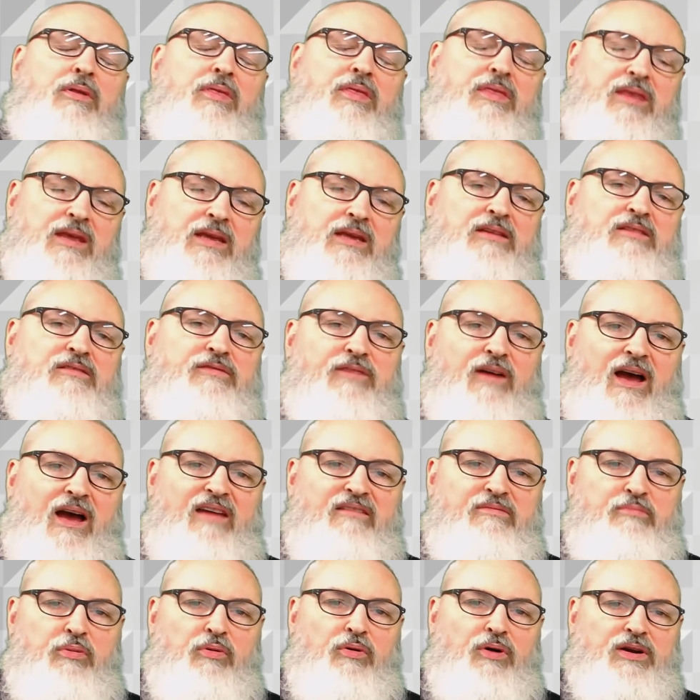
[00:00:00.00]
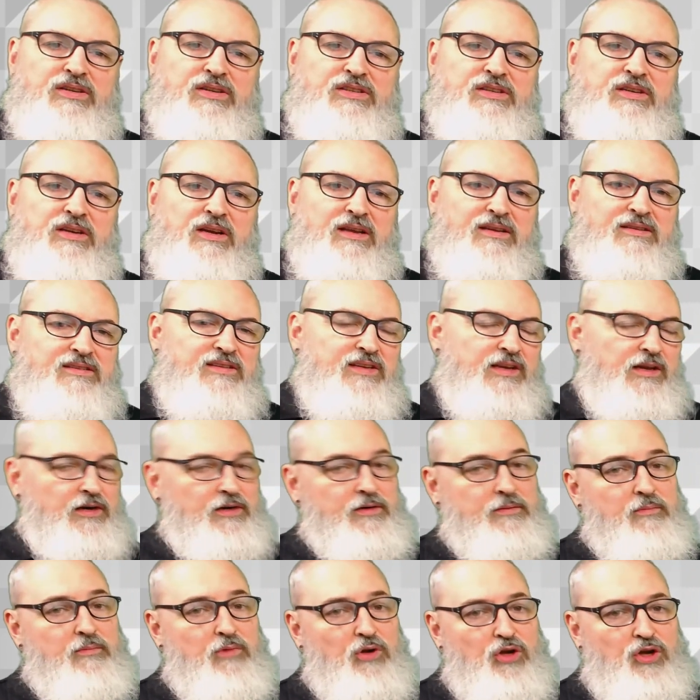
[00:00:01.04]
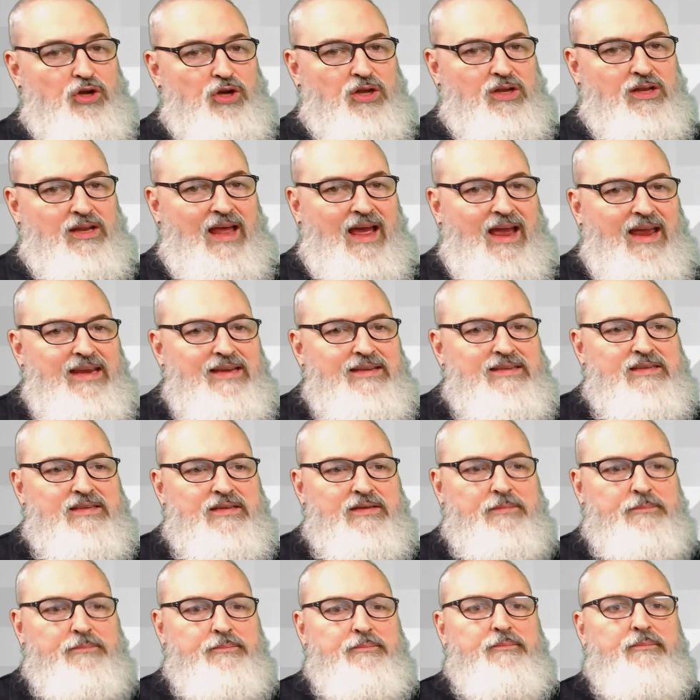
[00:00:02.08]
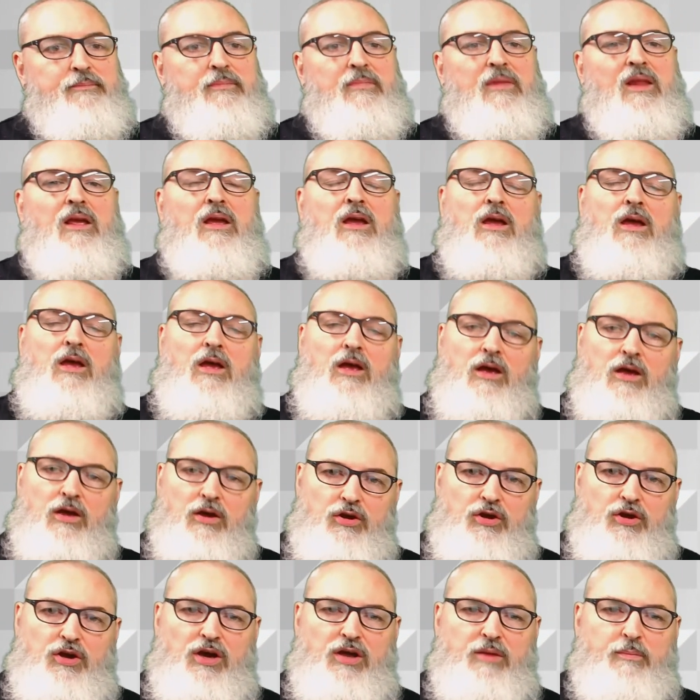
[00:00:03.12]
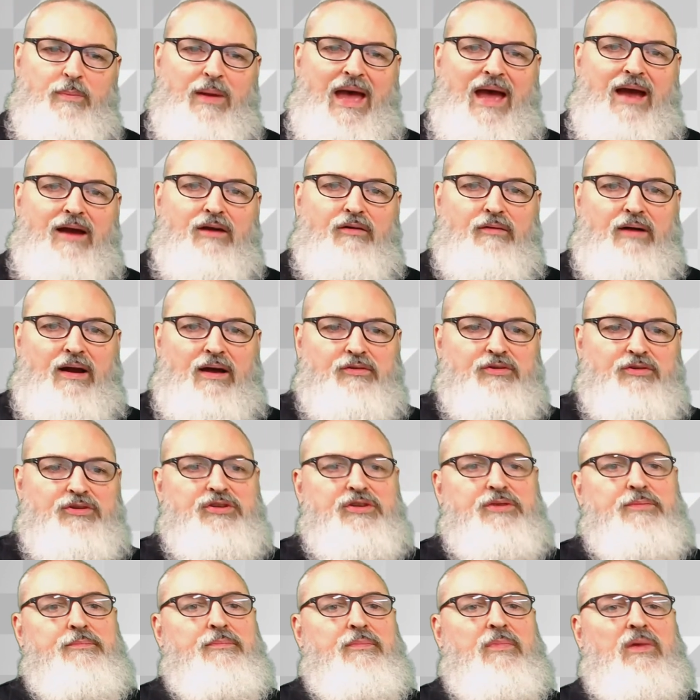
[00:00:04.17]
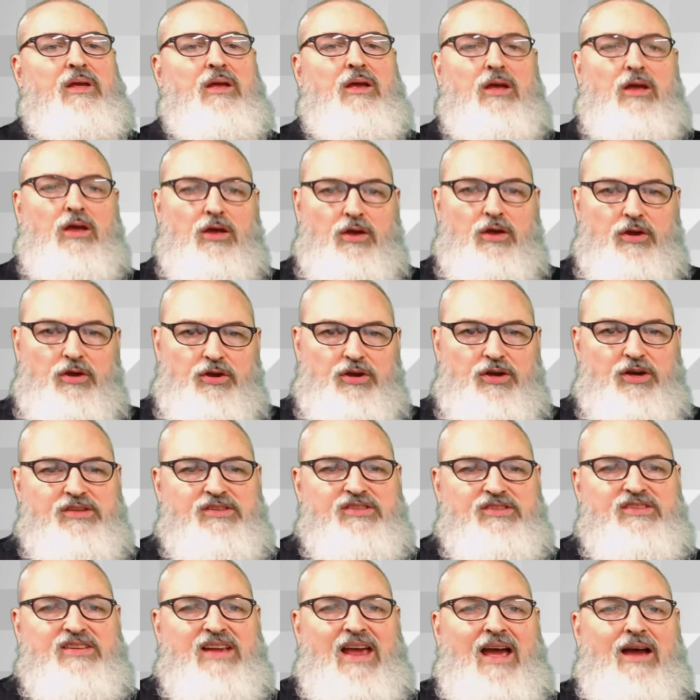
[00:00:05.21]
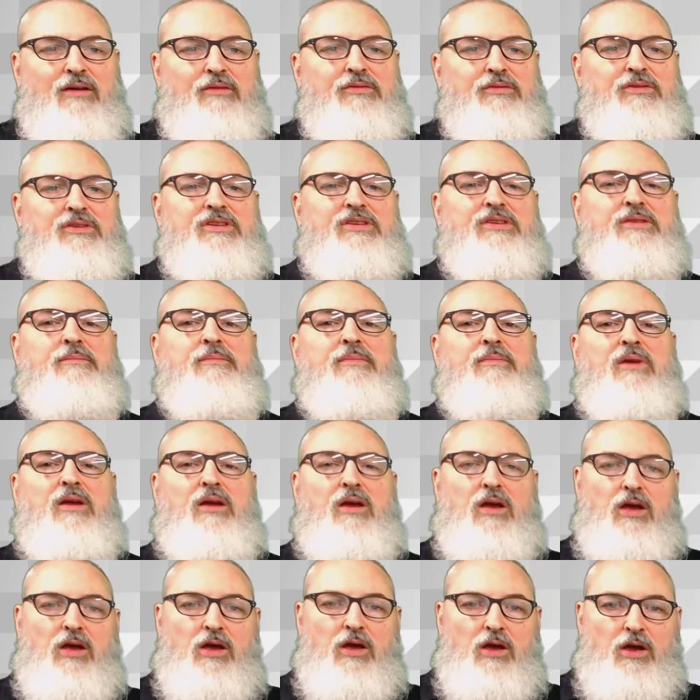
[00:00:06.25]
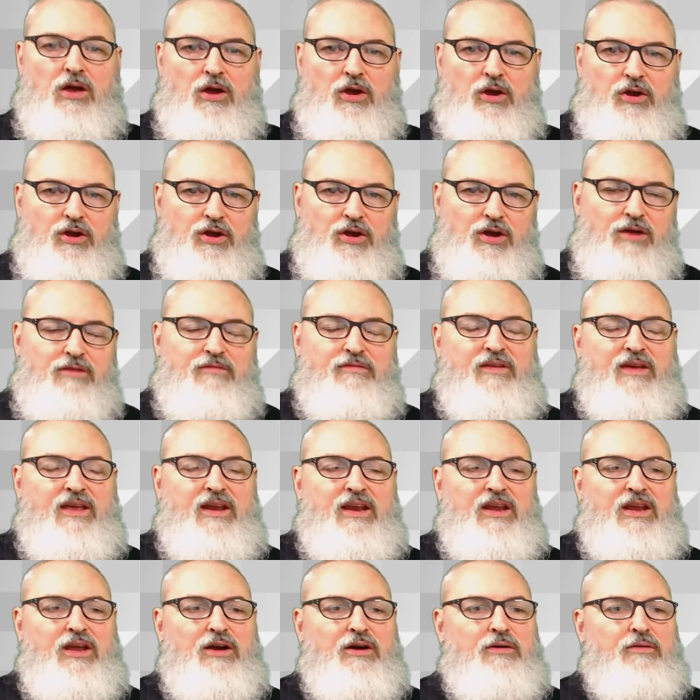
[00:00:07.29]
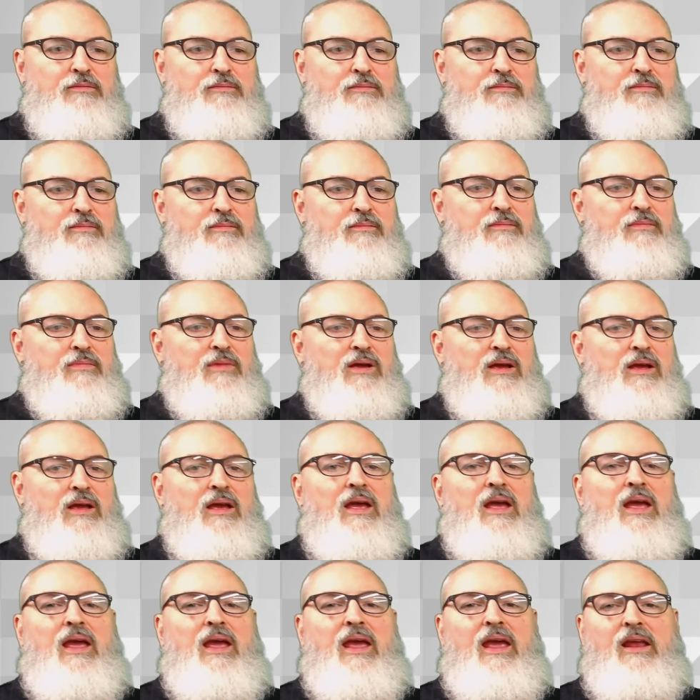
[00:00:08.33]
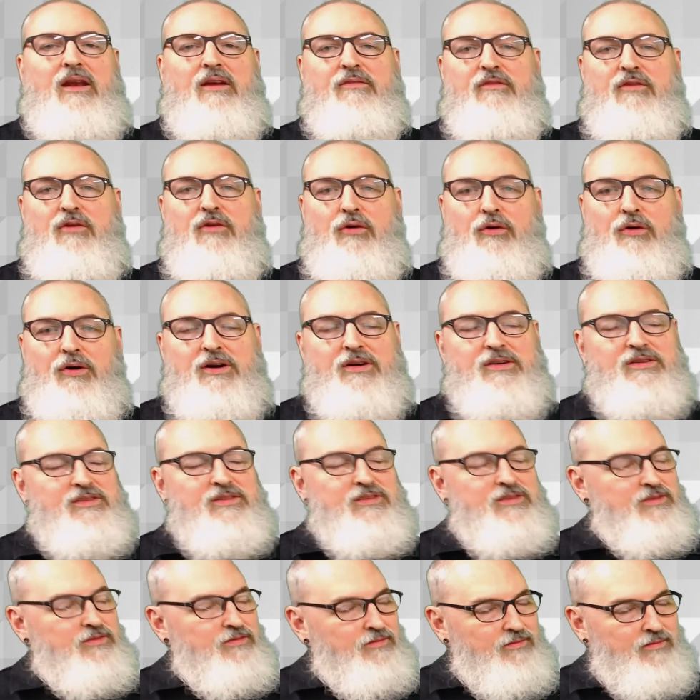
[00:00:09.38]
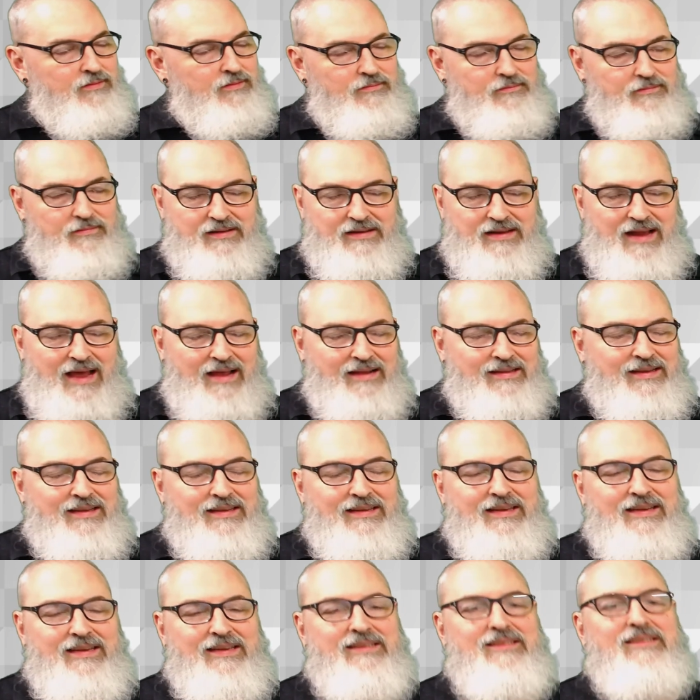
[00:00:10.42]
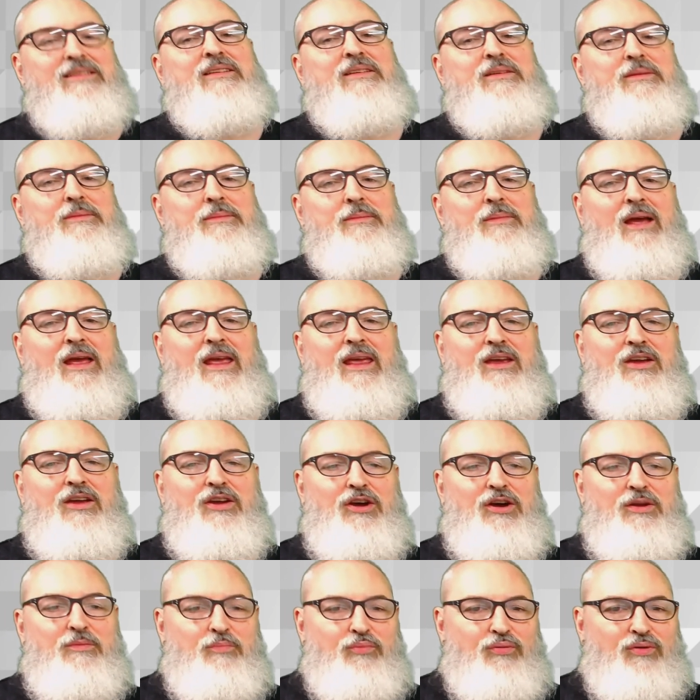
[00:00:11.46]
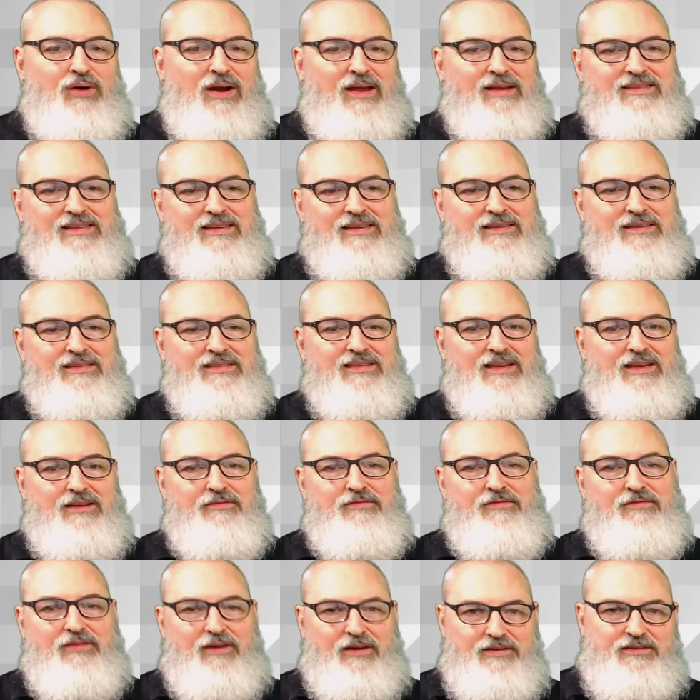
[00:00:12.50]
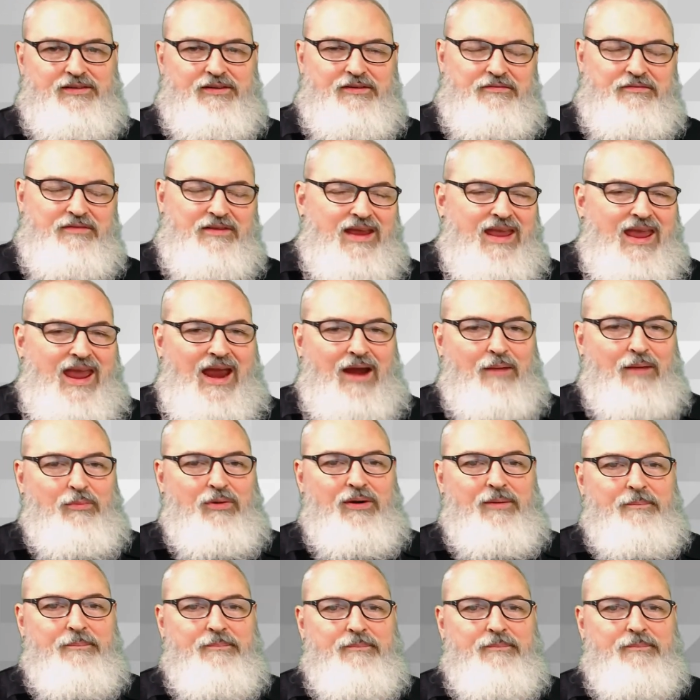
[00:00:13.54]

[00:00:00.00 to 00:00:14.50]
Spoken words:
these 5 points to consider. Good light, good background, good sound, good video, and of course, not the least, a good presence in front of the camera.